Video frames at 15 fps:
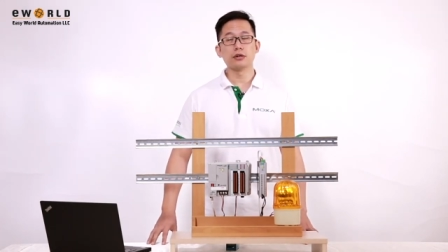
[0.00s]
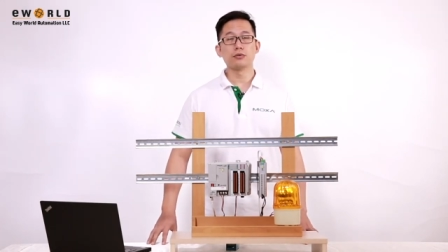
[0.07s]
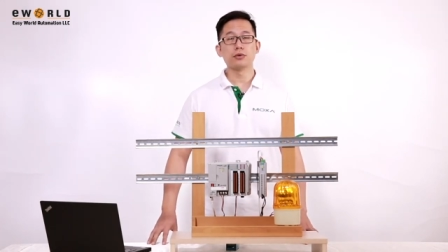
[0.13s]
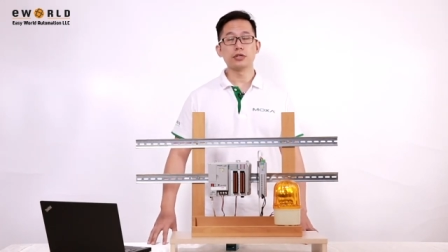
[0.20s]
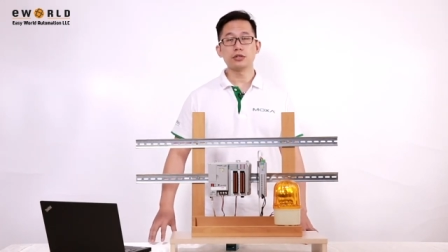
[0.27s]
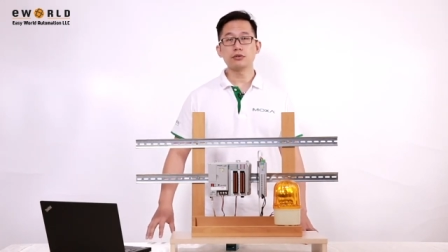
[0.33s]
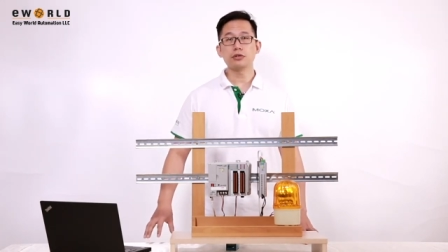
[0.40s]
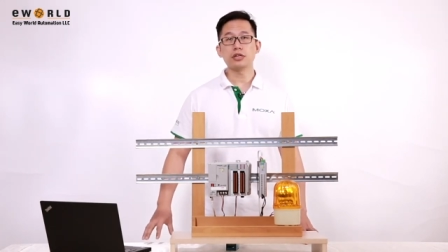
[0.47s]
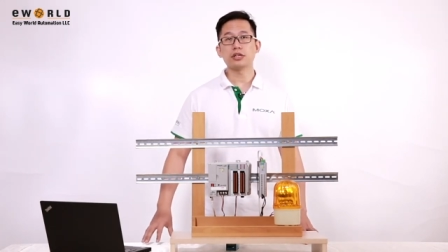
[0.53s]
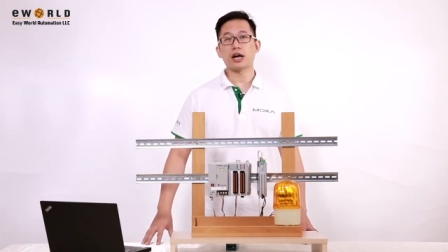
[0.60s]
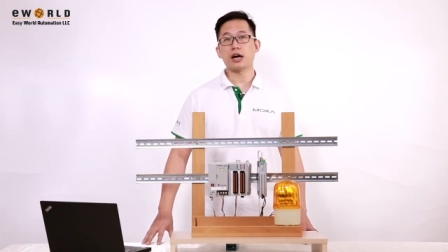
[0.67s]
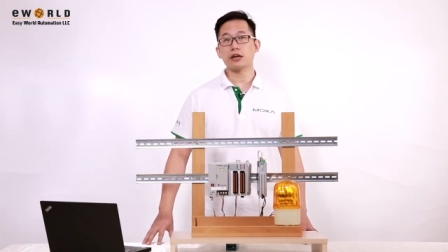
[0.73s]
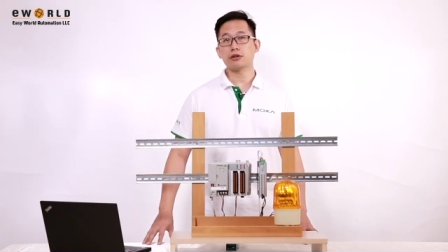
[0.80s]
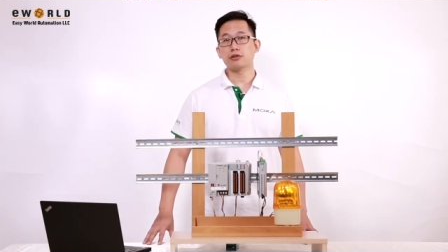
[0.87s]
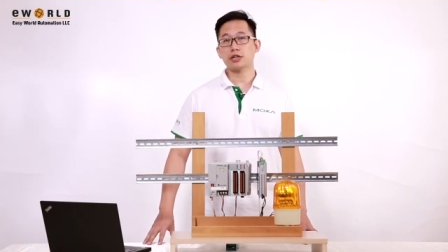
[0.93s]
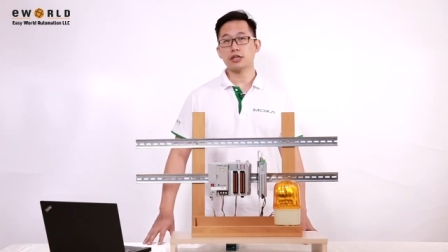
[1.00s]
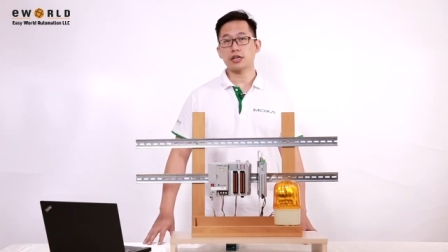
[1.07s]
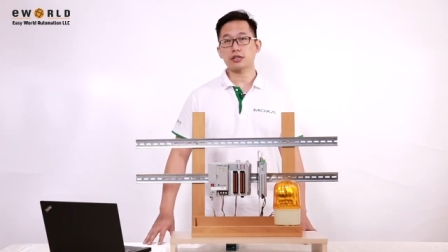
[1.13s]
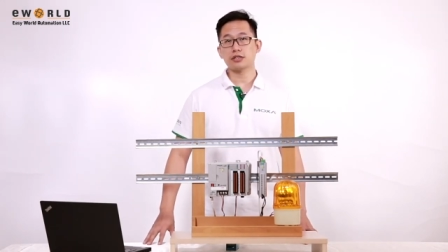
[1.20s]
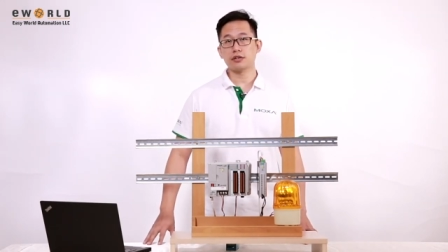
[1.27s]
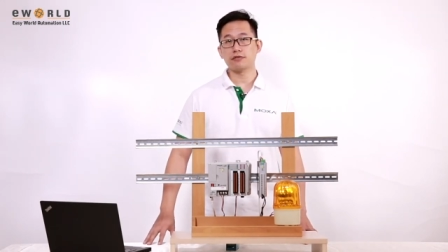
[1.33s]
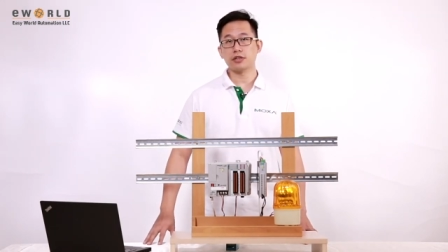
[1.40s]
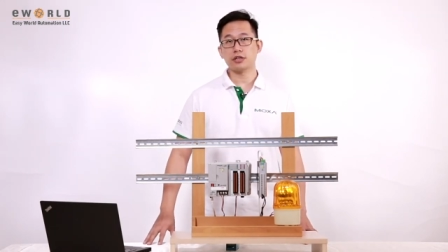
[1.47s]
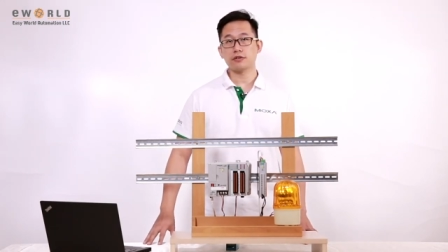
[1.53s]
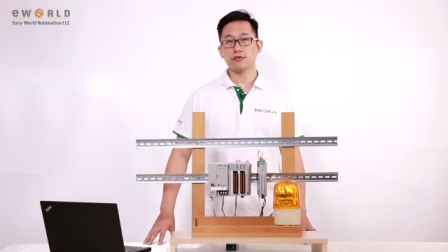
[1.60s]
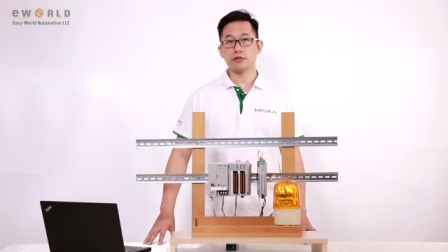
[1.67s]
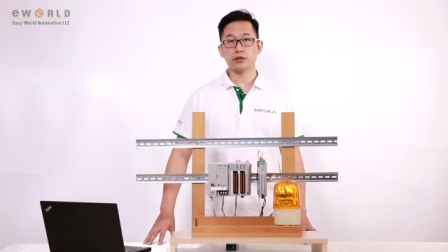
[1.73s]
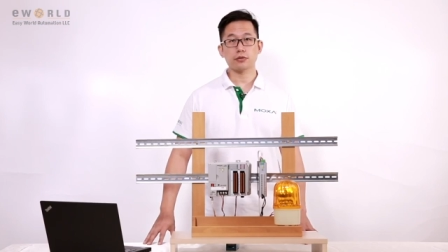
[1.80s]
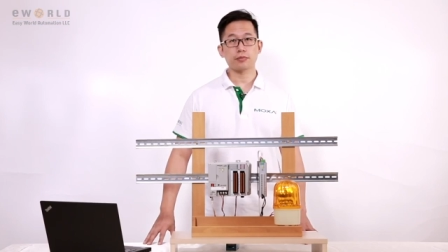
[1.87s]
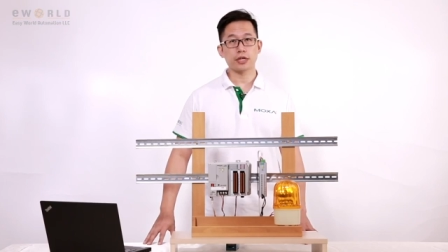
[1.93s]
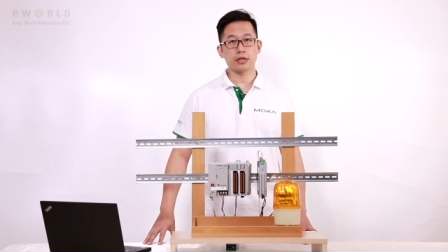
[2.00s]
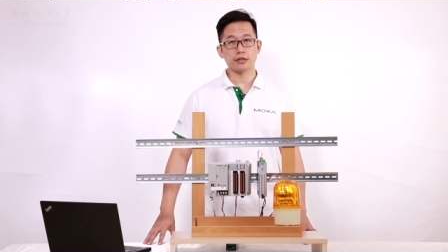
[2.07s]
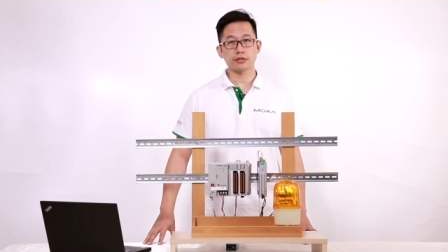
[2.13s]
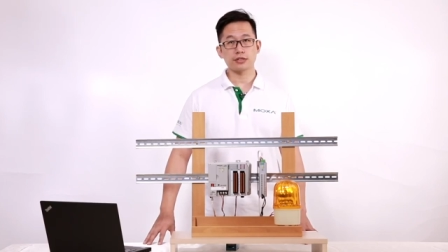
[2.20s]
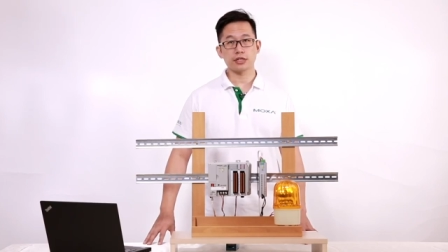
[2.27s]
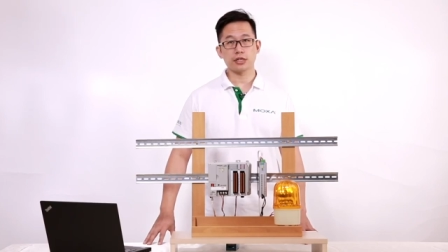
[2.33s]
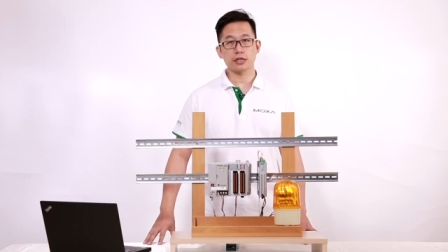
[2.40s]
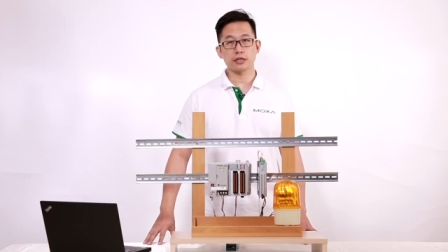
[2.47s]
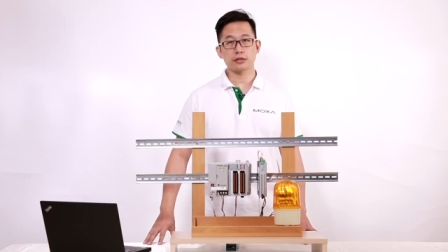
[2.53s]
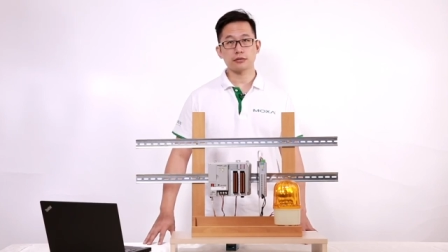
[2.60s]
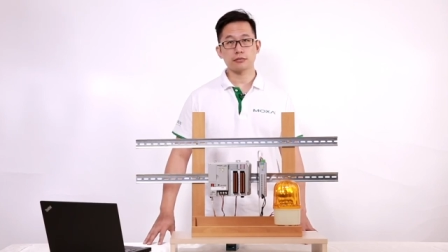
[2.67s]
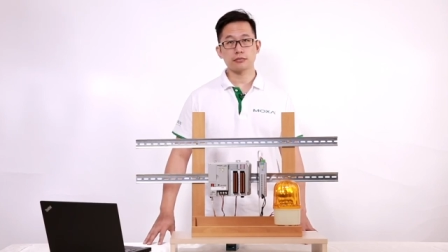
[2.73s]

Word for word: when you need I.O. connectivity for your PLC.